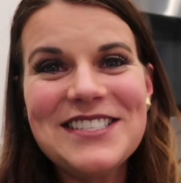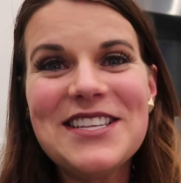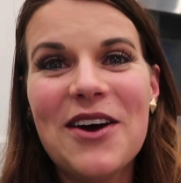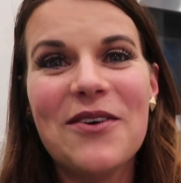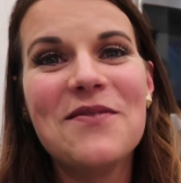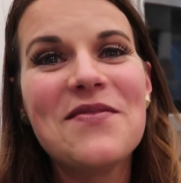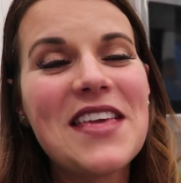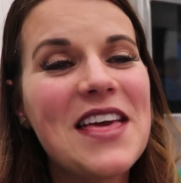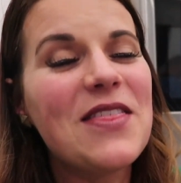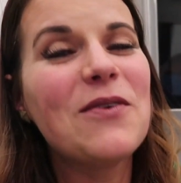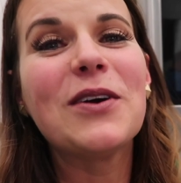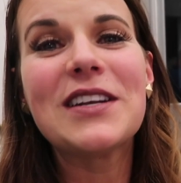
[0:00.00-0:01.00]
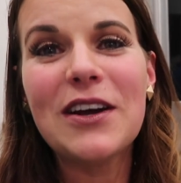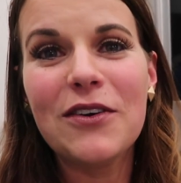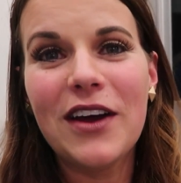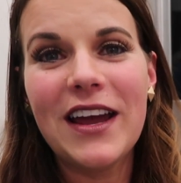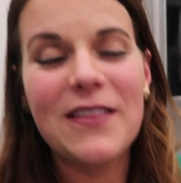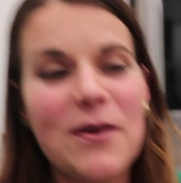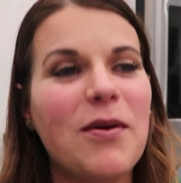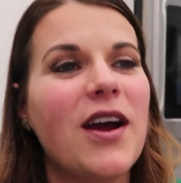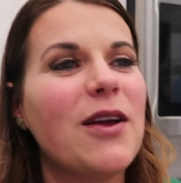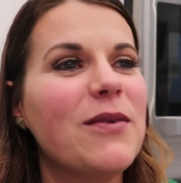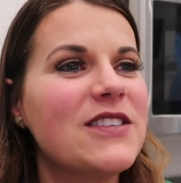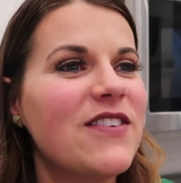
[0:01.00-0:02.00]
So, it worked out great. The
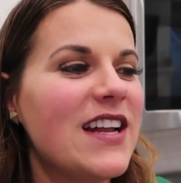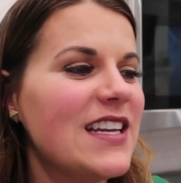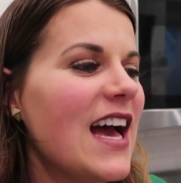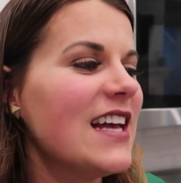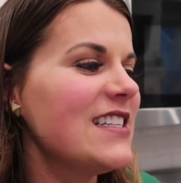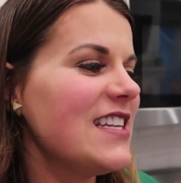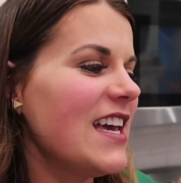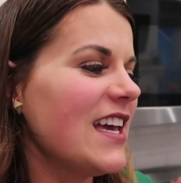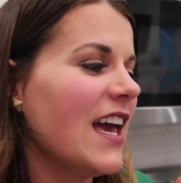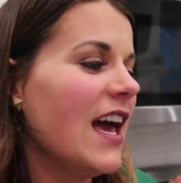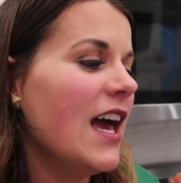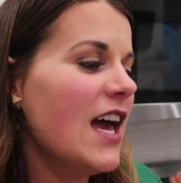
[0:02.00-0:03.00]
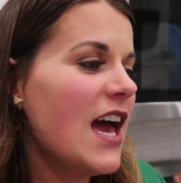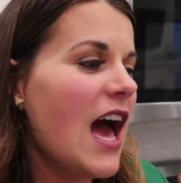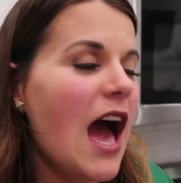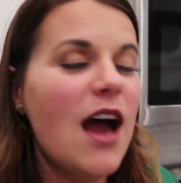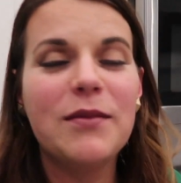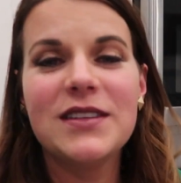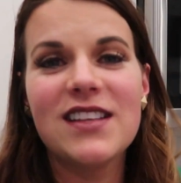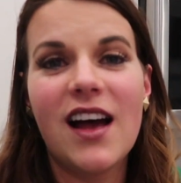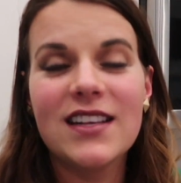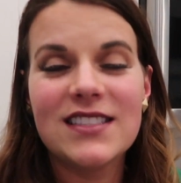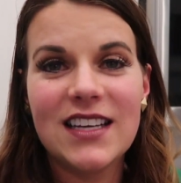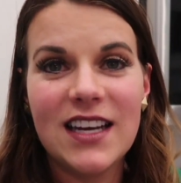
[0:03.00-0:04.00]
party was fantastic. I'm
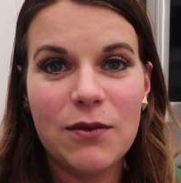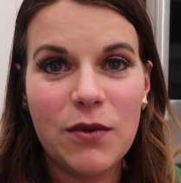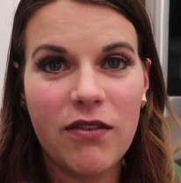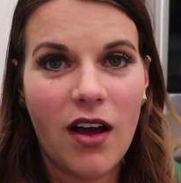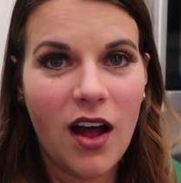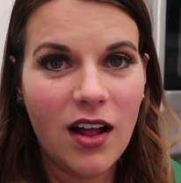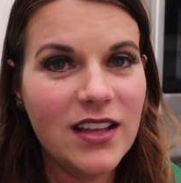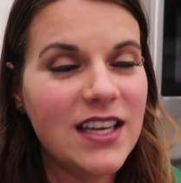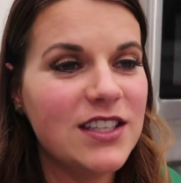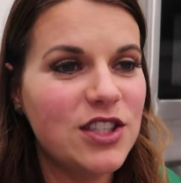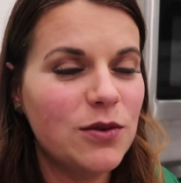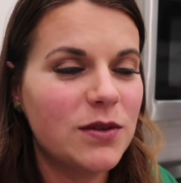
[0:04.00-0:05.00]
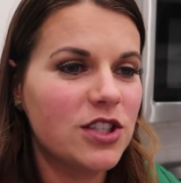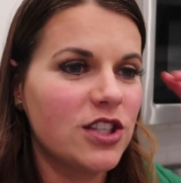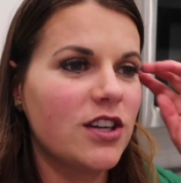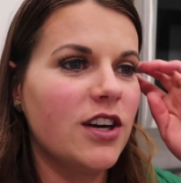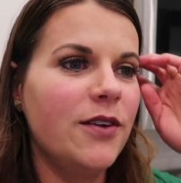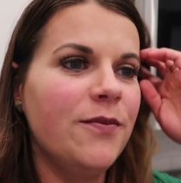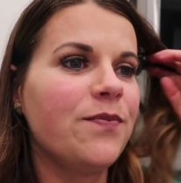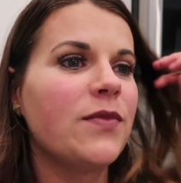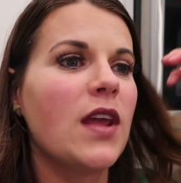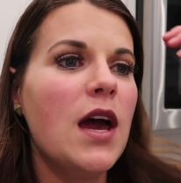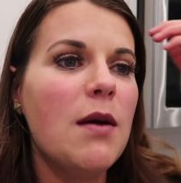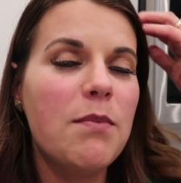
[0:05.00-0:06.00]
exhausted and we've all eaten too much sugar,
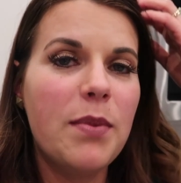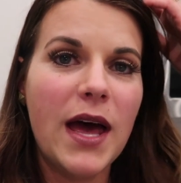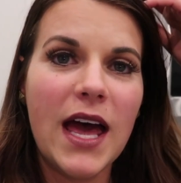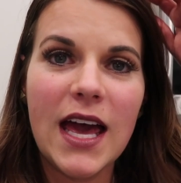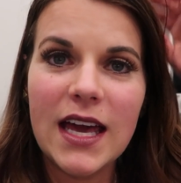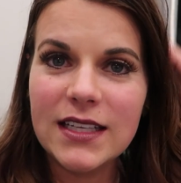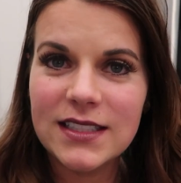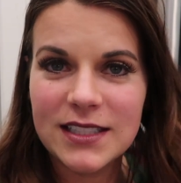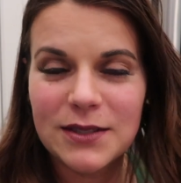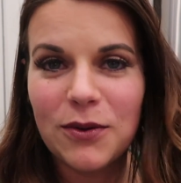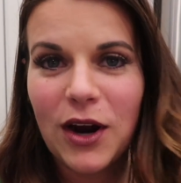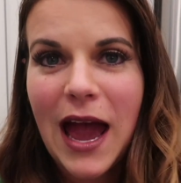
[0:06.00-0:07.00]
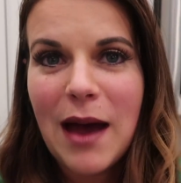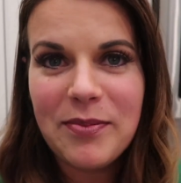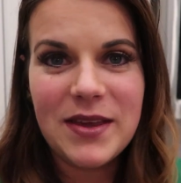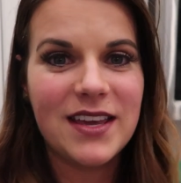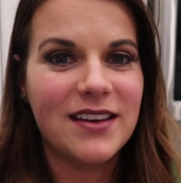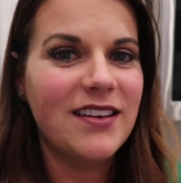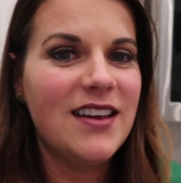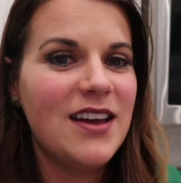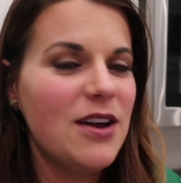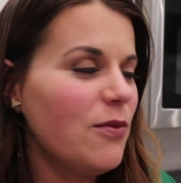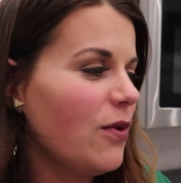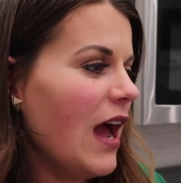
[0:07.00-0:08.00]
but we're happy.
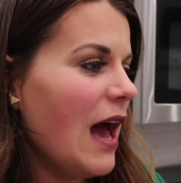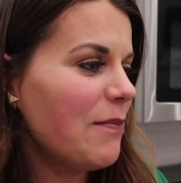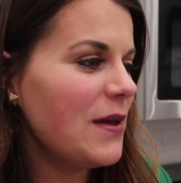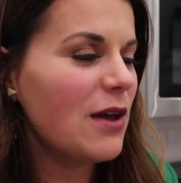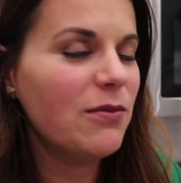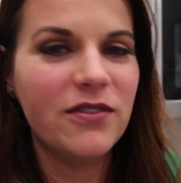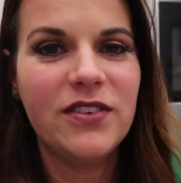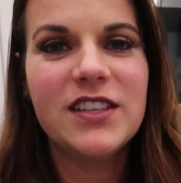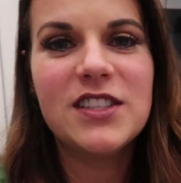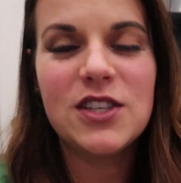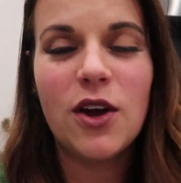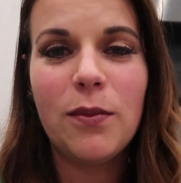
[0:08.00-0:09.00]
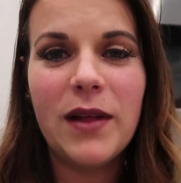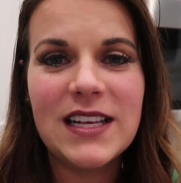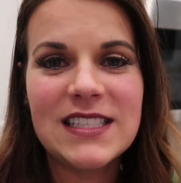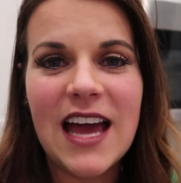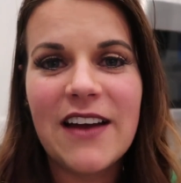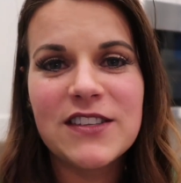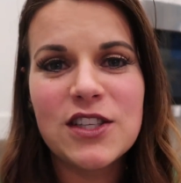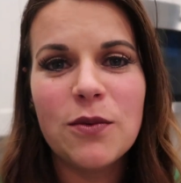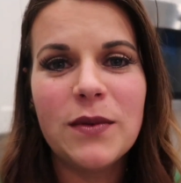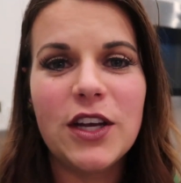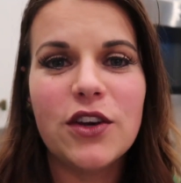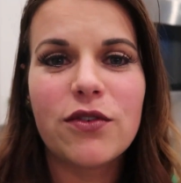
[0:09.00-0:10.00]
We're happy and we're feeling so blessed to have so
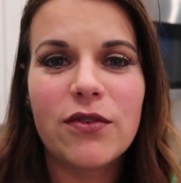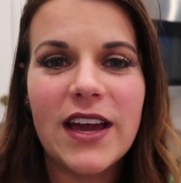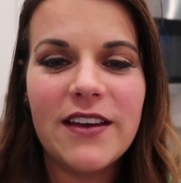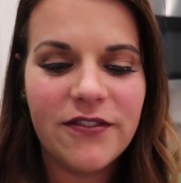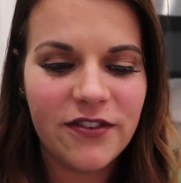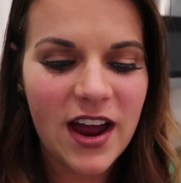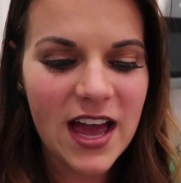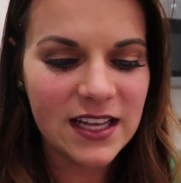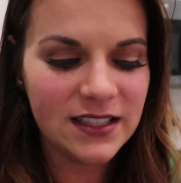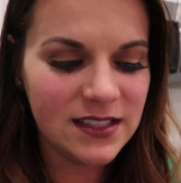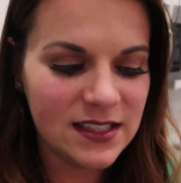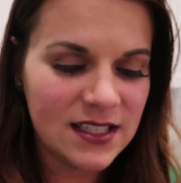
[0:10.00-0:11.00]
many great friends